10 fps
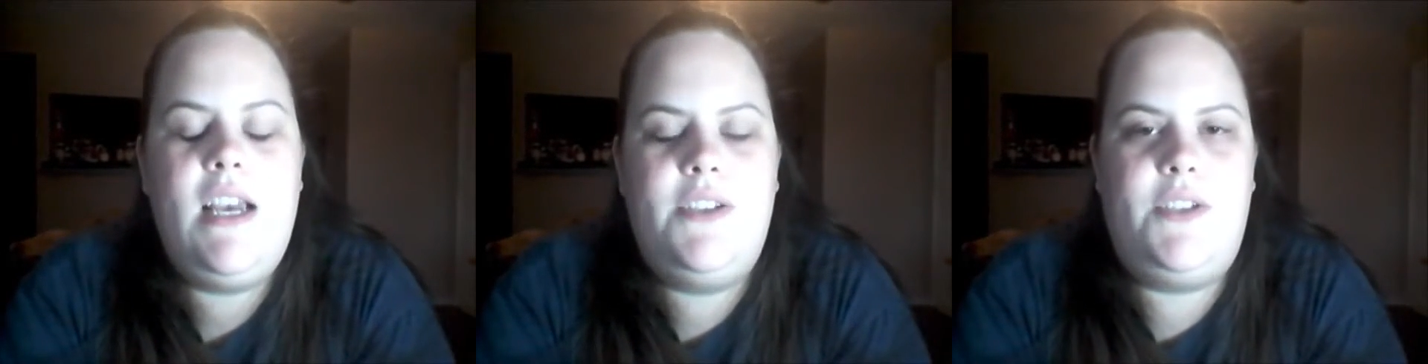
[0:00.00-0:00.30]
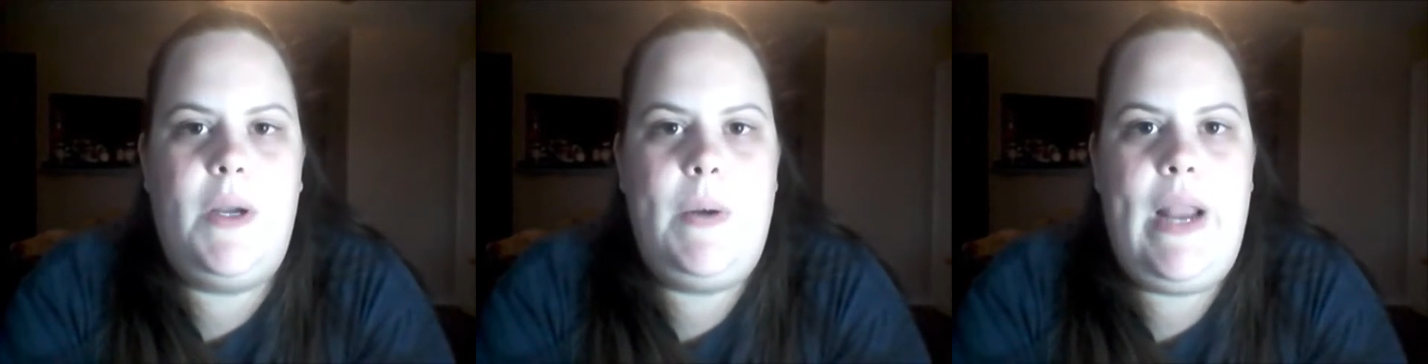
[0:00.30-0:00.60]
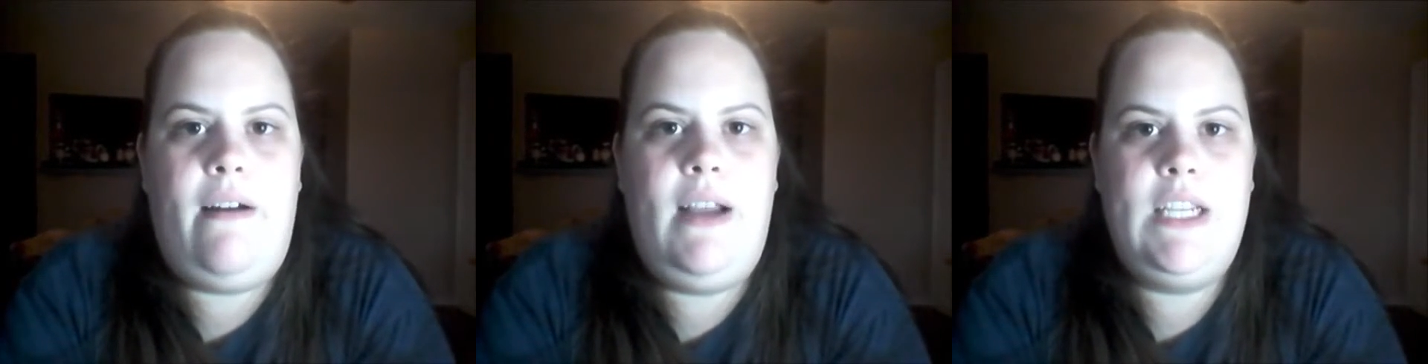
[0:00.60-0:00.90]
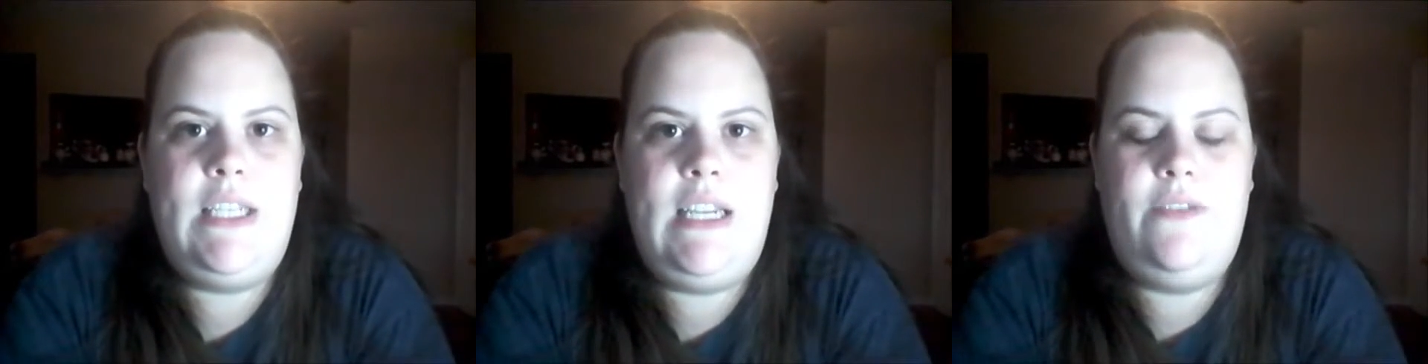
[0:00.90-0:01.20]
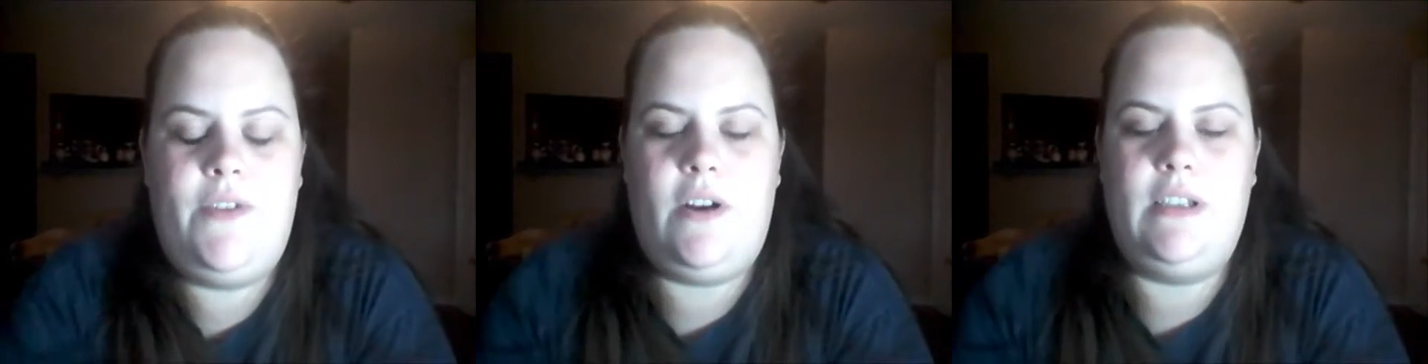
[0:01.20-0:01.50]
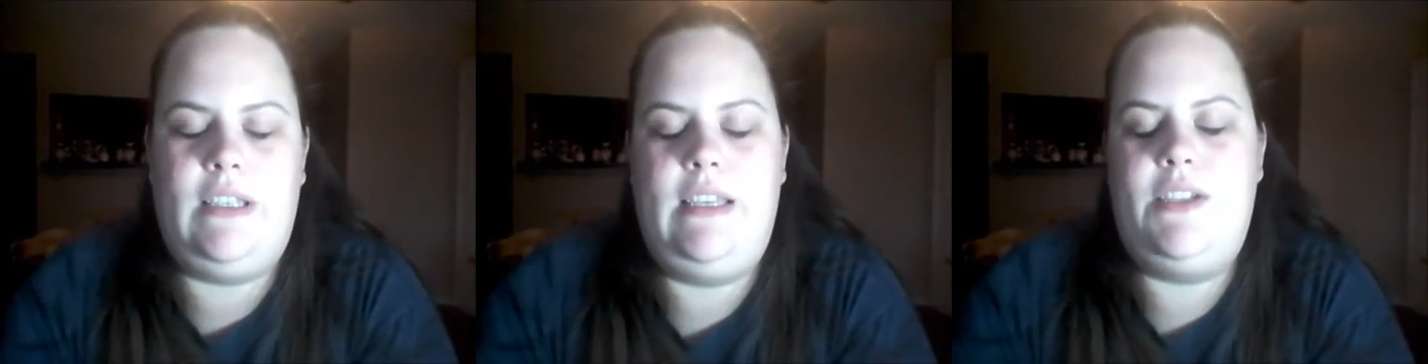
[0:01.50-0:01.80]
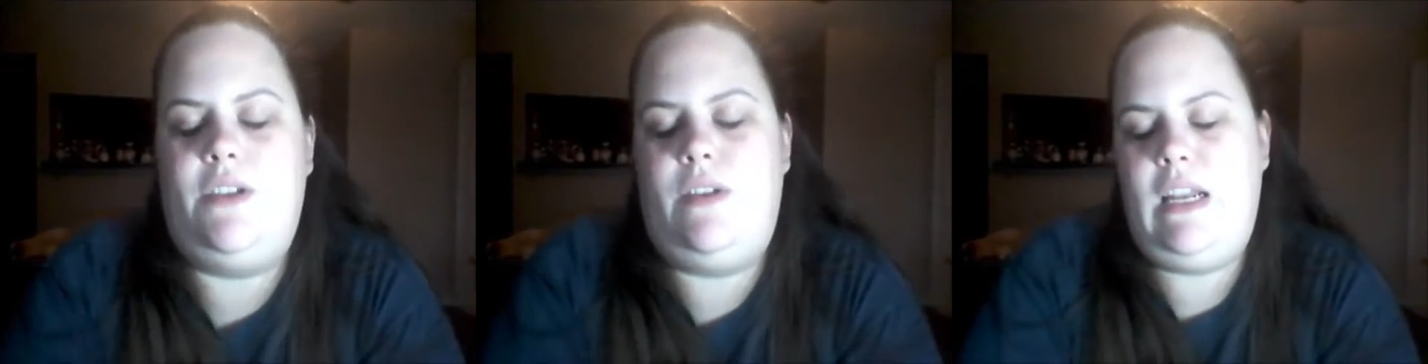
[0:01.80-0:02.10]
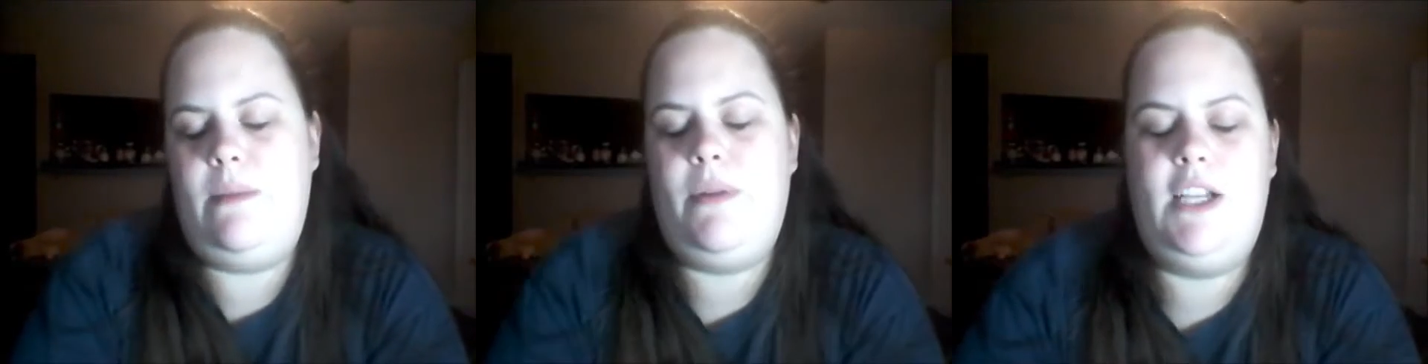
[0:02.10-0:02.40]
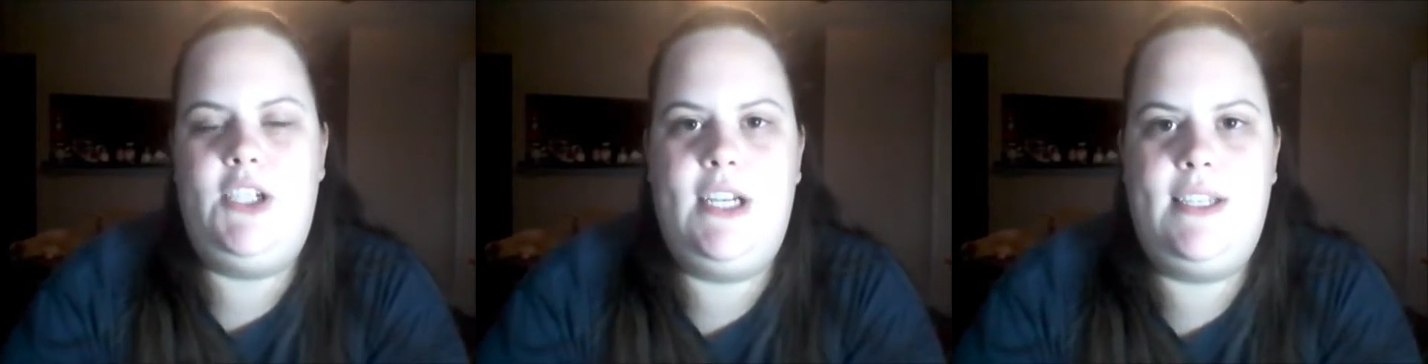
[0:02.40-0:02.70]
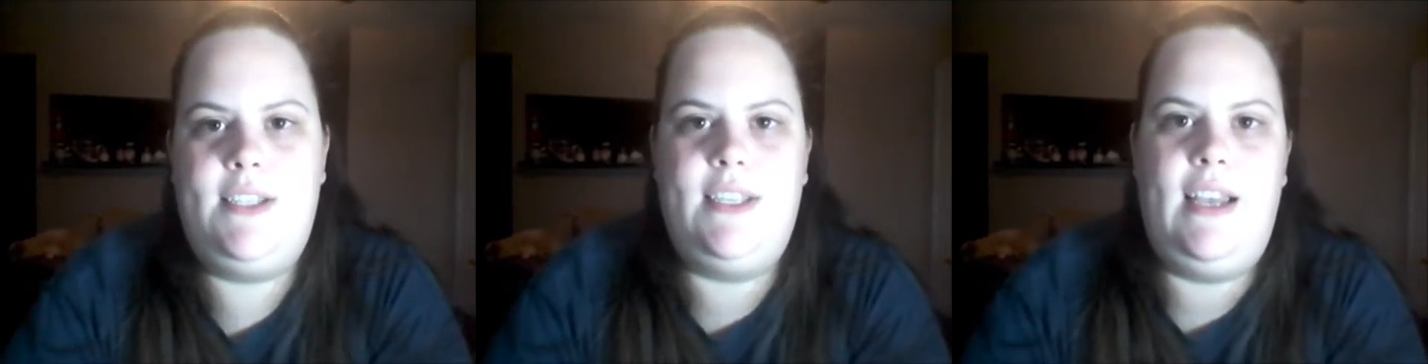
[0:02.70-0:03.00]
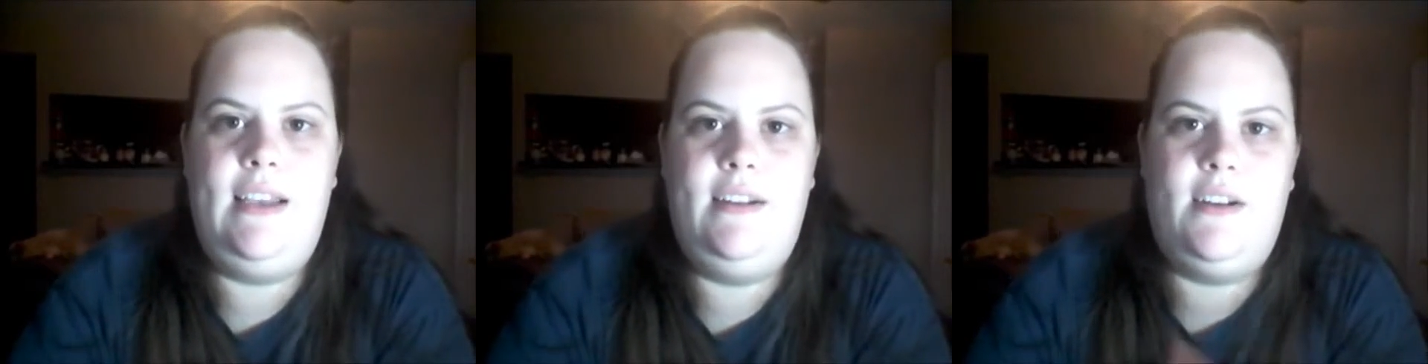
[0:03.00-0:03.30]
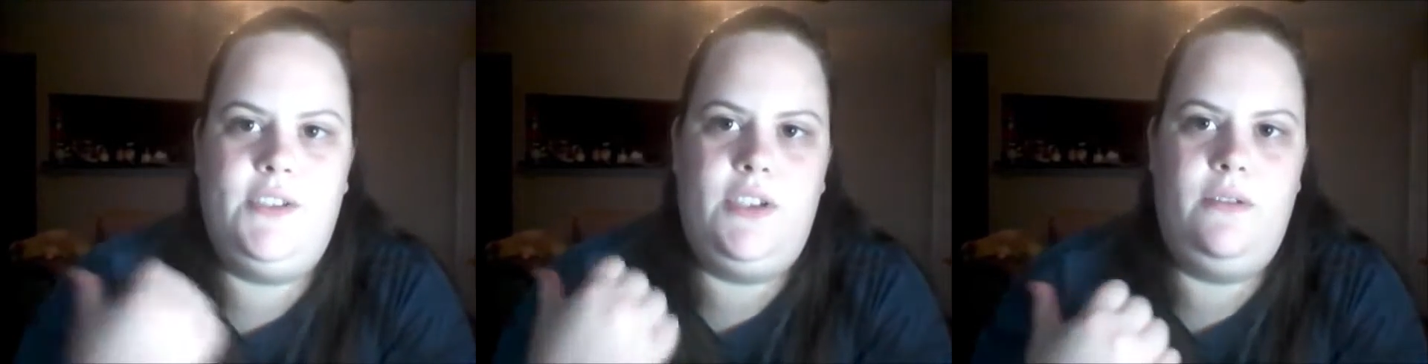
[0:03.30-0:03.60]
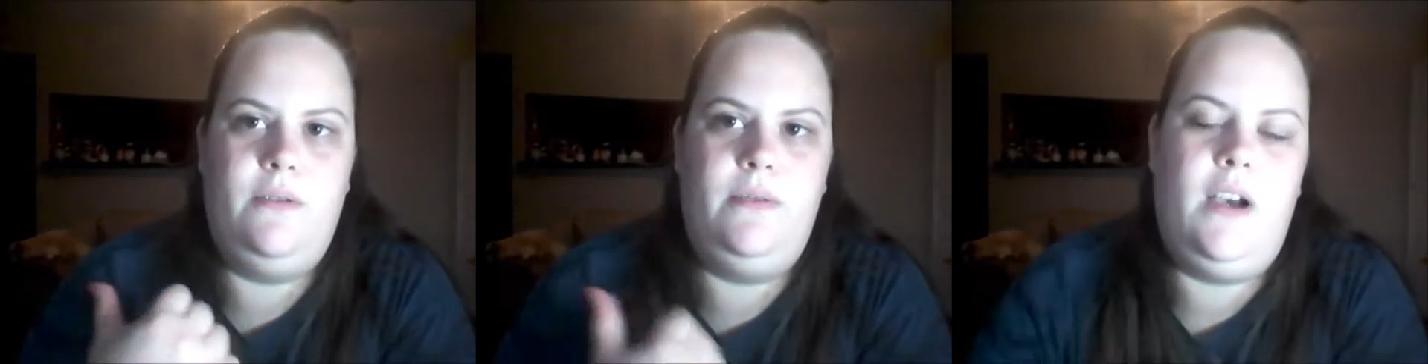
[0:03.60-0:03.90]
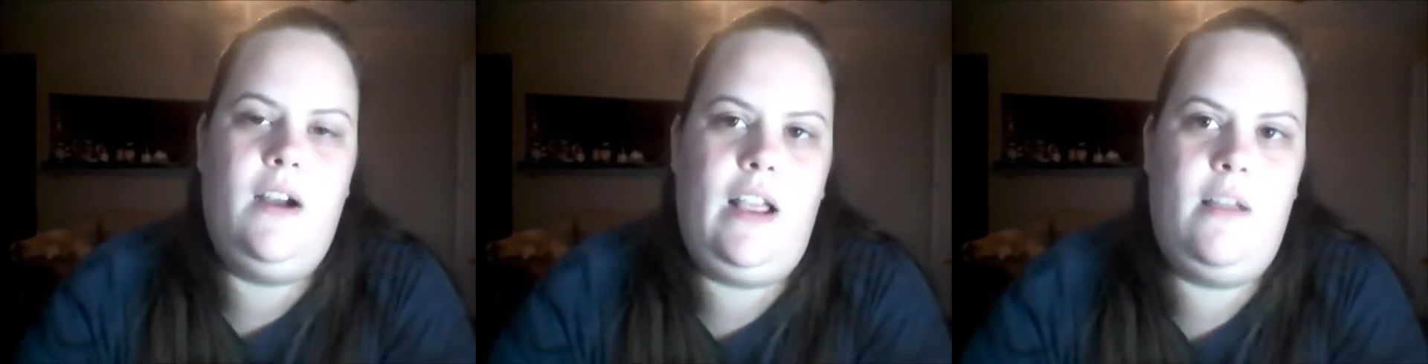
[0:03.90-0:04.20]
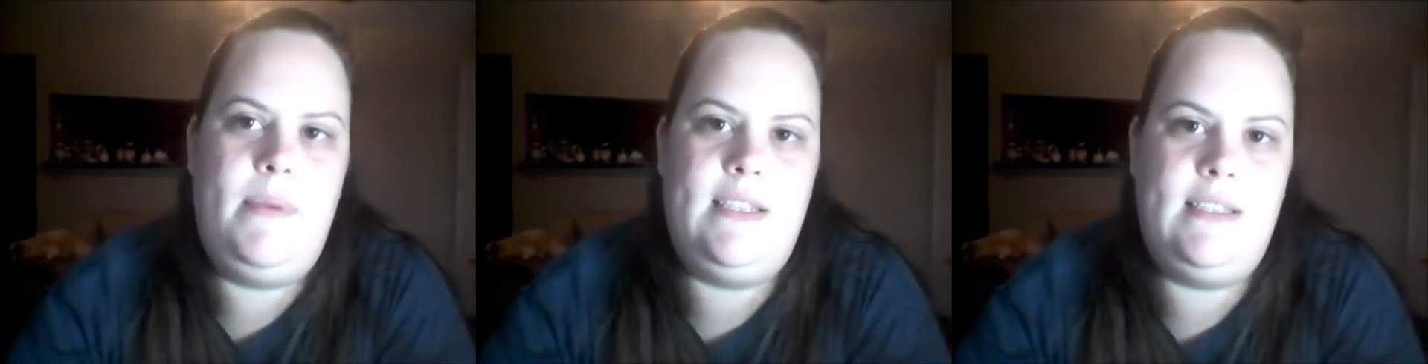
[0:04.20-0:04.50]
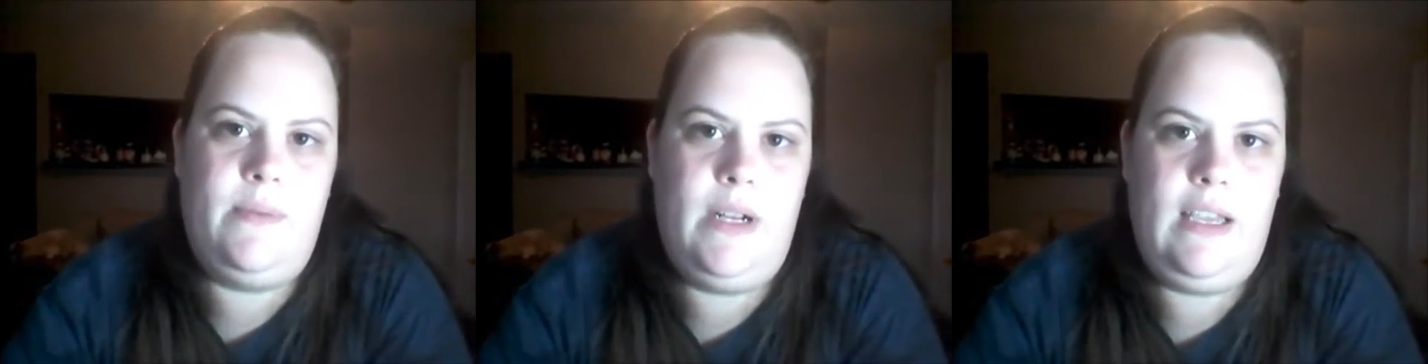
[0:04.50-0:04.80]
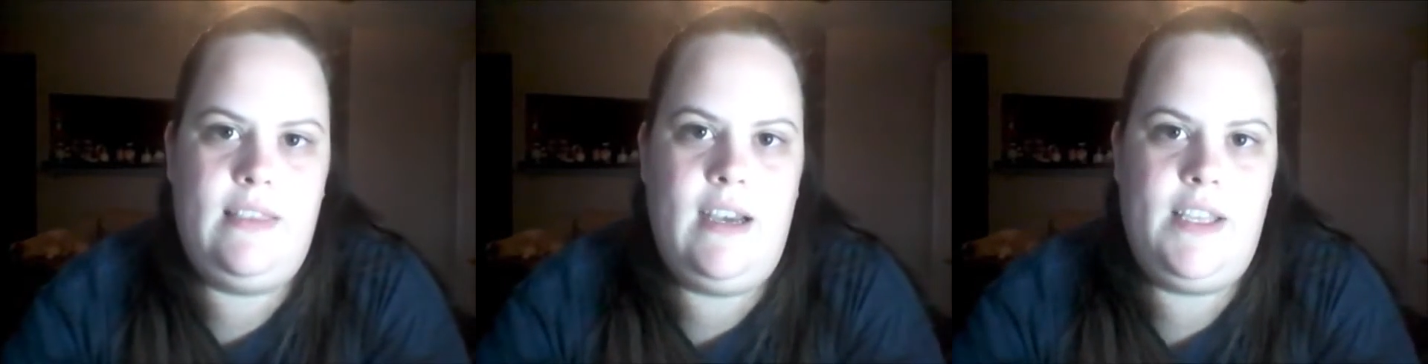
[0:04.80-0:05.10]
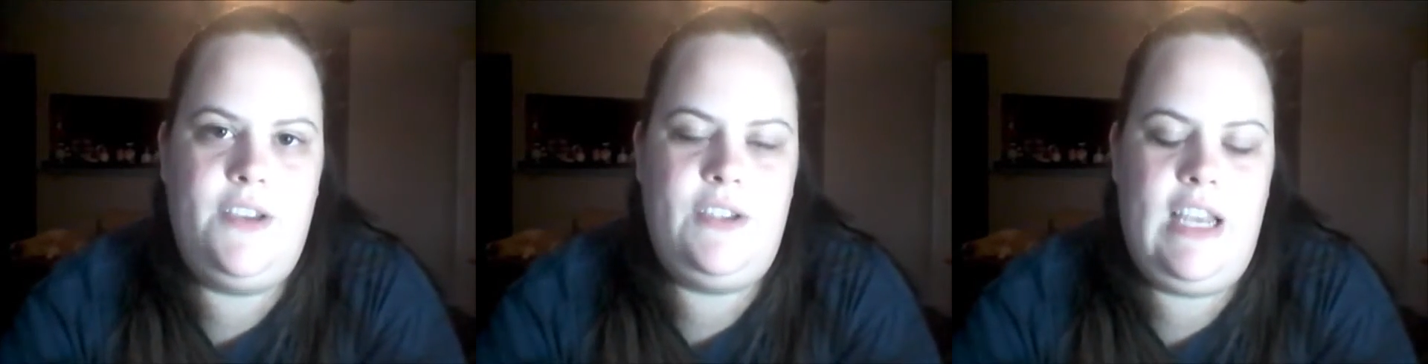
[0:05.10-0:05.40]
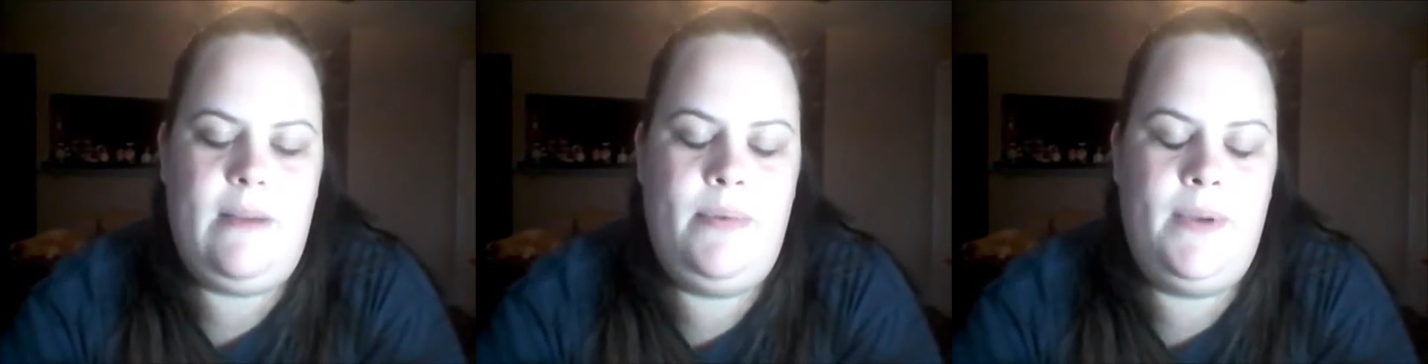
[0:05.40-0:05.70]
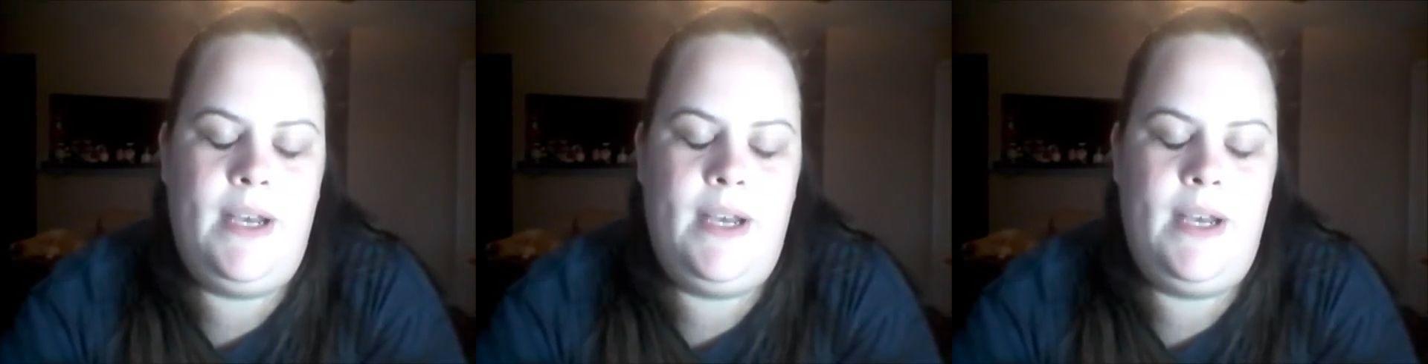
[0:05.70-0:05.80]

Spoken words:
So now I just need to focus on these two knitting projects and also the Hardanger piece, because I want to get that Q-snap